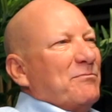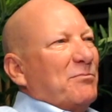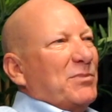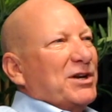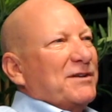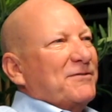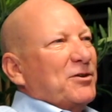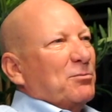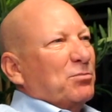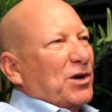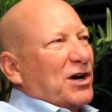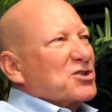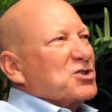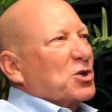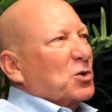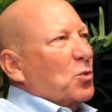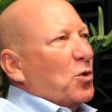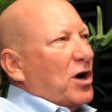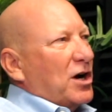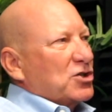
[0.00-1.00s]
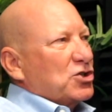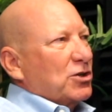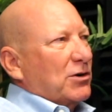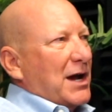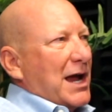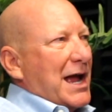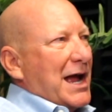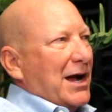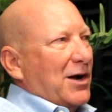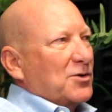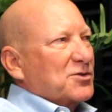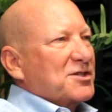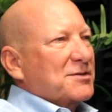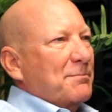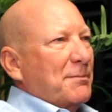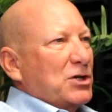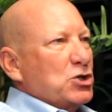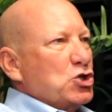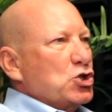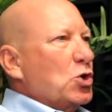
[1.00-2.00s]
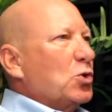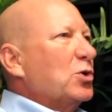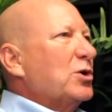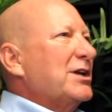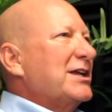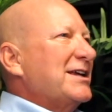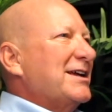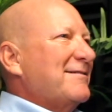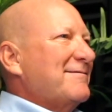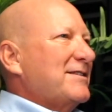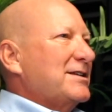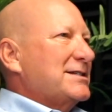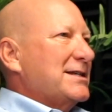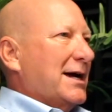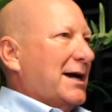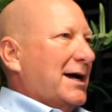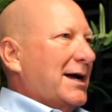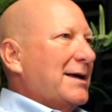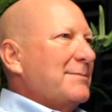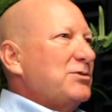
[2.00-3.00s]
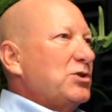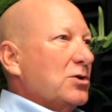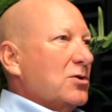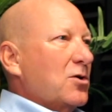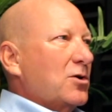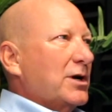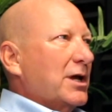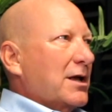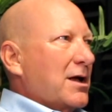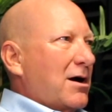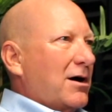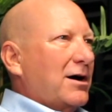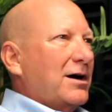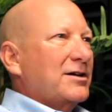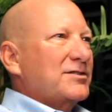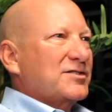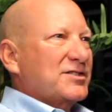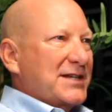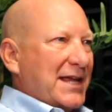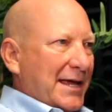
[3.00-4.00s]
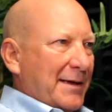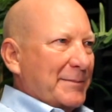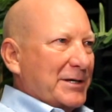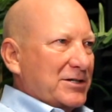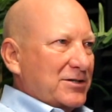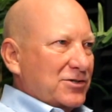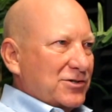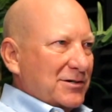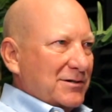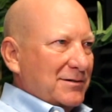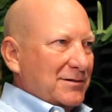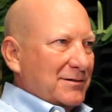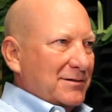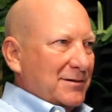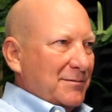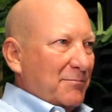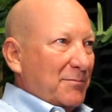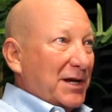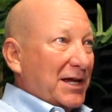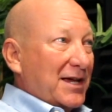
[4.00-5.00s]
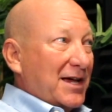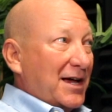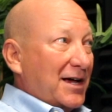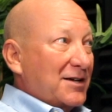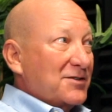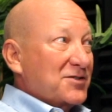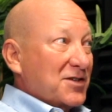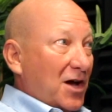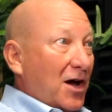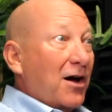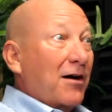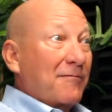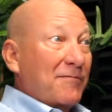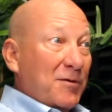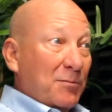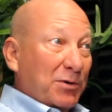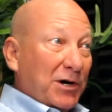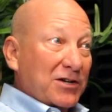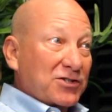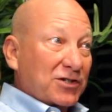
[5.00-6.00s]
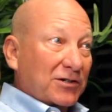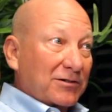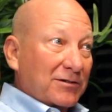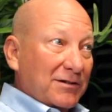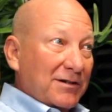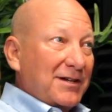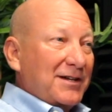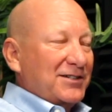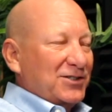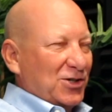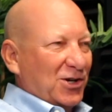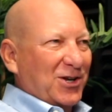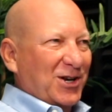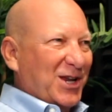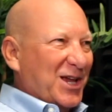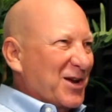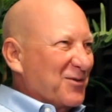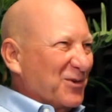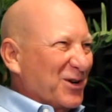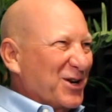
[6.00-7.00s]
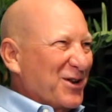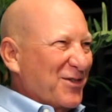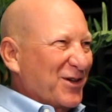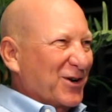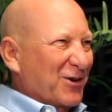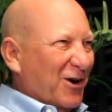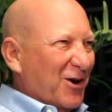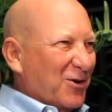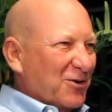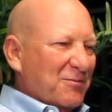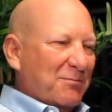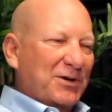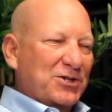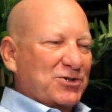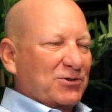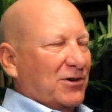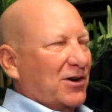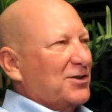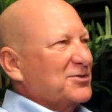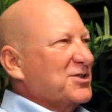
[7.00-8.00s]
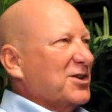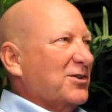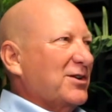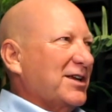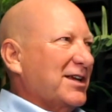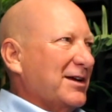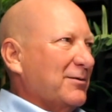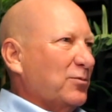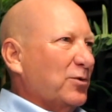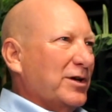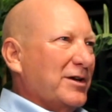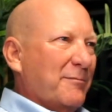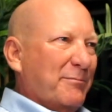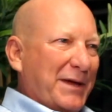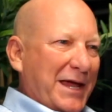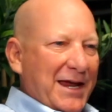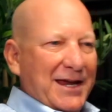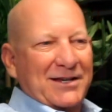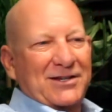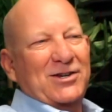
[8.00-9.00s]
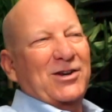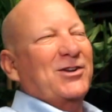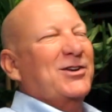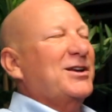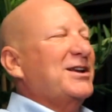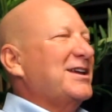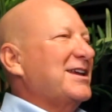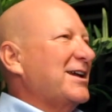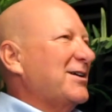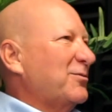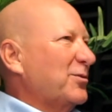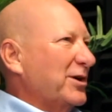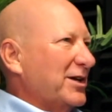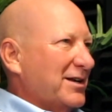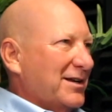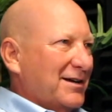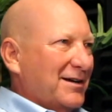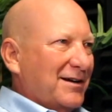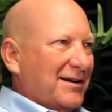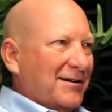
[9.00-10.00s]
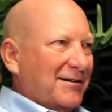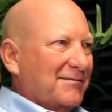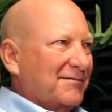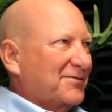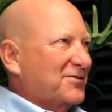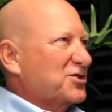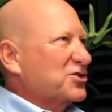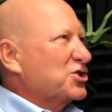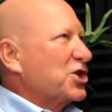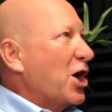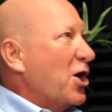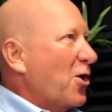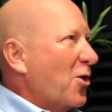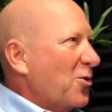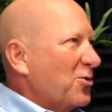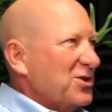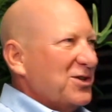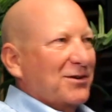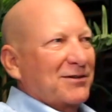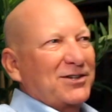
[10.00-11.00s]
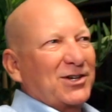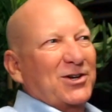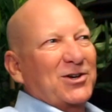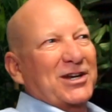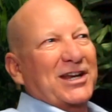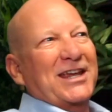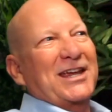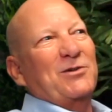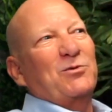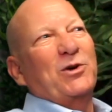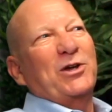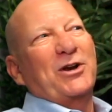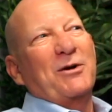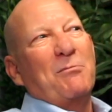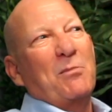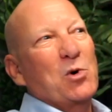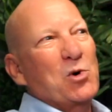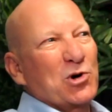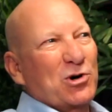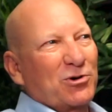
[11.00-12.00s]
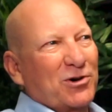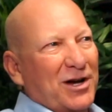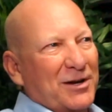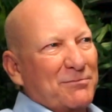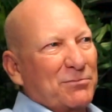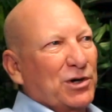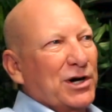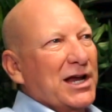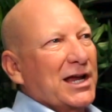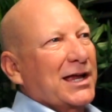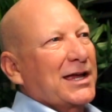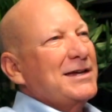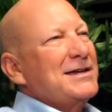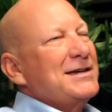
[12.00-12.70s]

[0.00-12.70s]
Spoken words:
But if you pressure wash your house, majority of the time you're going to cause damage because of the pressure. You're going to get rid of the growth, but you're also going to get rid of paint. You're going to get rid of stone. You're going to get rid of mortar on brick.